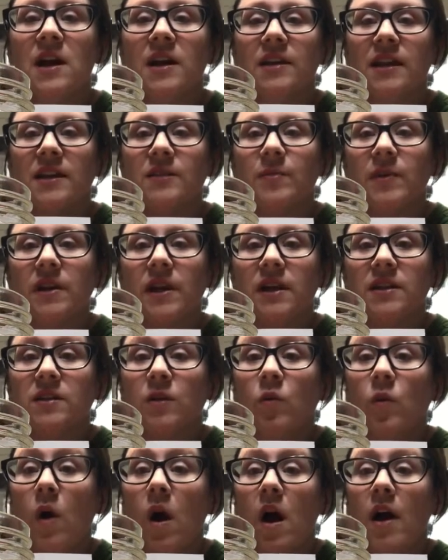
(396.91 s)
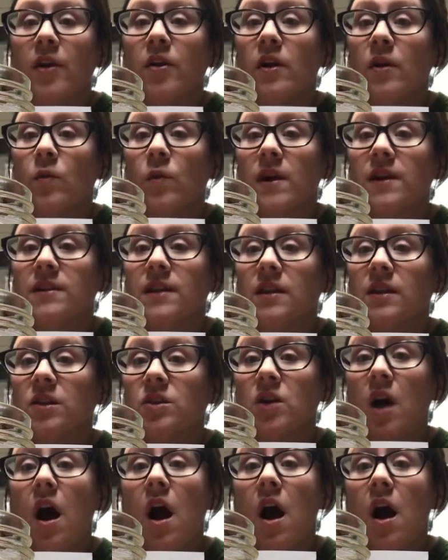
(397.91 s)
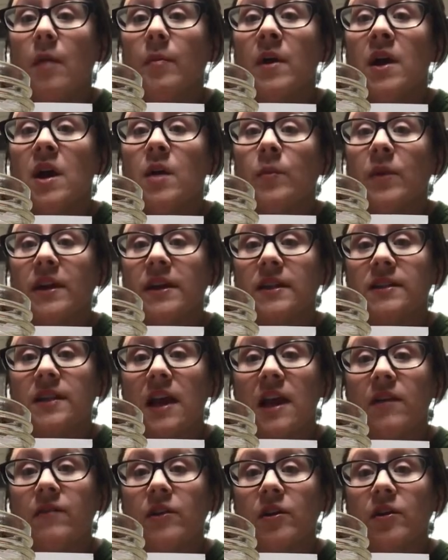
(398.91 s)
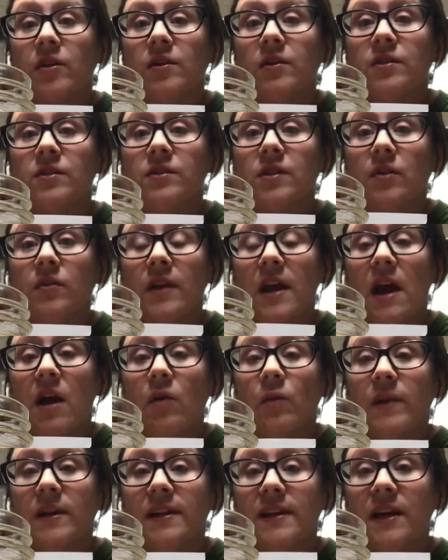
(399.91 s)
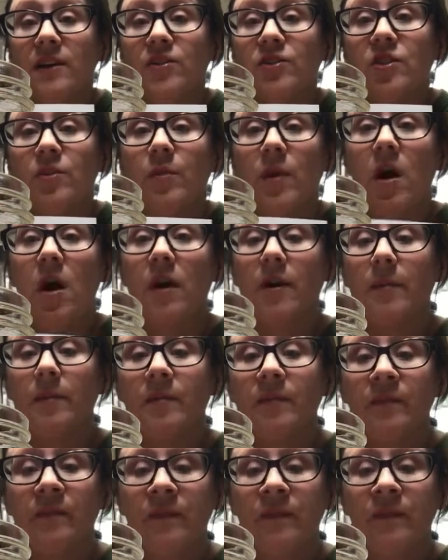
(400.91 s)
That's because the water, it was at the top, but it's heavier. So now it went down to the bottom.